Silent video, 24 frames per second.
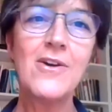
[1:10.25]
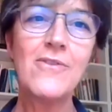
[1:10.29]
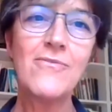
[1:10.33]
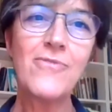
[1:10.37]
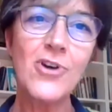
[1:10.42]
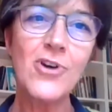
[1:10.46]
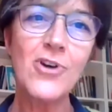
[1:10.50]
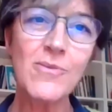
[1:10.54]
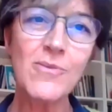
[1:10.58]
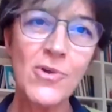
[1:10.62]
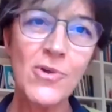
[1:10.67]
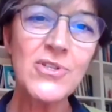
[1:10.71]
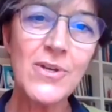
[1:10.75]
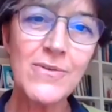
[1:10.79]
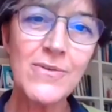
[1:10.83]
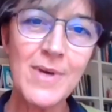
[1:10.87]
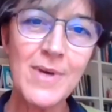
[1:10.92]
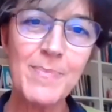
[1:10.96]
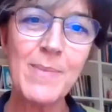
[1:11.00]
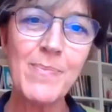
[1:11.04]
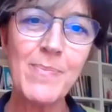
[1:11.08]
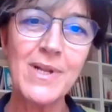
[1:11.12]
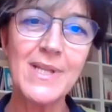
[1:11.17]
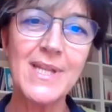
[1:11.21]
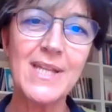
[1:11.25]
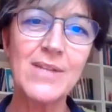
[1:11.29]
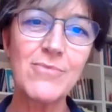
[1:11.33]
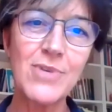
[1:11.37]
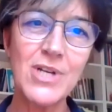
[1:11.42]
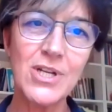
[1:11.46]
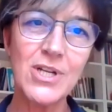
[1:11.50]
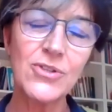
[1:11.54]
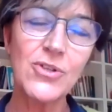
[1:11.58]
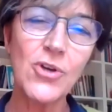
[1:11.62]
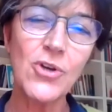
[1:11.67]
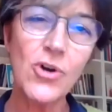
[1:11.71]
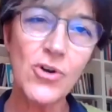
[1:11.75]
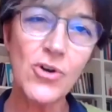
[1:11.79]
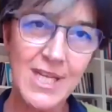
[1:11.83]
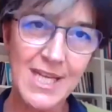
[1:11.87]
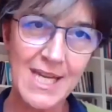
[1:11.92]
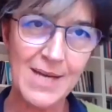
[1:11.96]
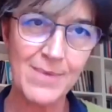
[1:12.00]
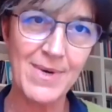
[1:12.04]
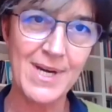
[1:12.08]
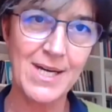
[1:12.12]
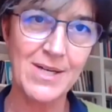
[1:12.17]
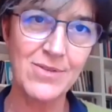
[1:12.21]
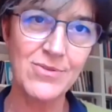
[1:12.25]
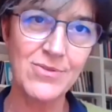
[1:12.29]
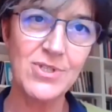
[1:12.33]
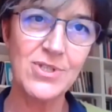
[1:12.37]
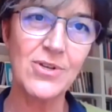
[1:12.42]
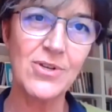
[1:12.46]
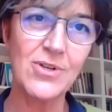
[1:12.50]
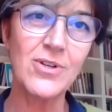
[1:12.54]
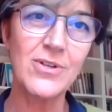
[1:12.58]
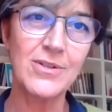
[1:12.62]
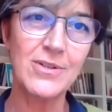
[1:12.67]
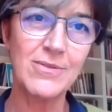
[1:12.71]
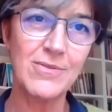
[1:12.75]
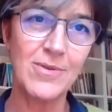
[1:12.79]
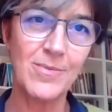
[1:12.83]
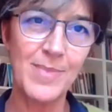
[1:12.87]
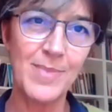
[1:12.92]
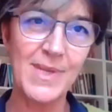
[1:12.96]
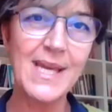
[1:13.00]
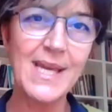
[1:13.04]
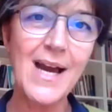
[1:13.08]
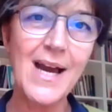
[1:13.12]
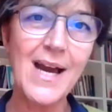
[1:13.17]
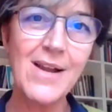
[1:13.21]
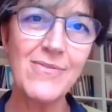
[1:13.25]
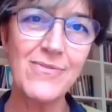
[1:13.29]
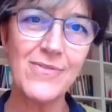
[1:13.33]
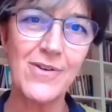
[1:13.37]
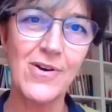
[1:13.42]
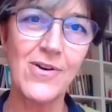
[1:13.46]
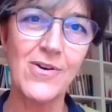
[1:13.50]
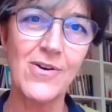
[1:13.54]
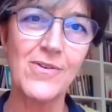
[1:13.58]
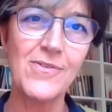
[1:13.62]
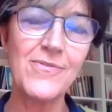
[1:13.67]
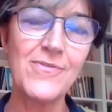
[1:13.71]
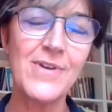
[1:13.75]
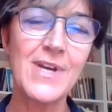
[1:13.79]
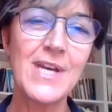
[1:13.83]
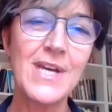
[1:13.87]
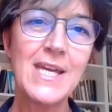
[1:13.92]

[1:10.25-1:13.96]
For most of the people that we are talking about on behalf of,